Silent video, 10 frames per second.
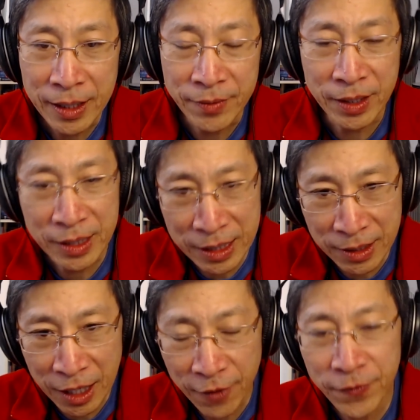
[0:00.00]
And then he
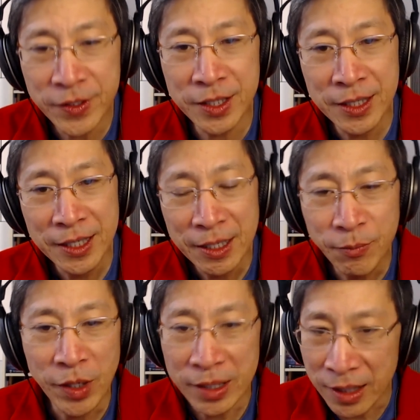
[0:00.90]
left.
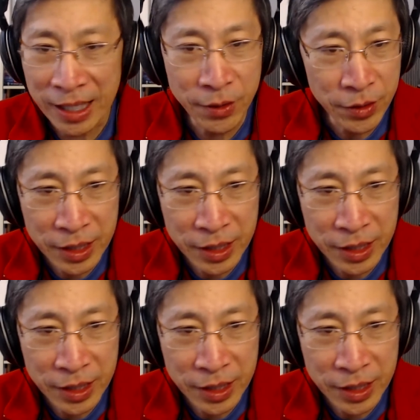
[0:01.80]
But later,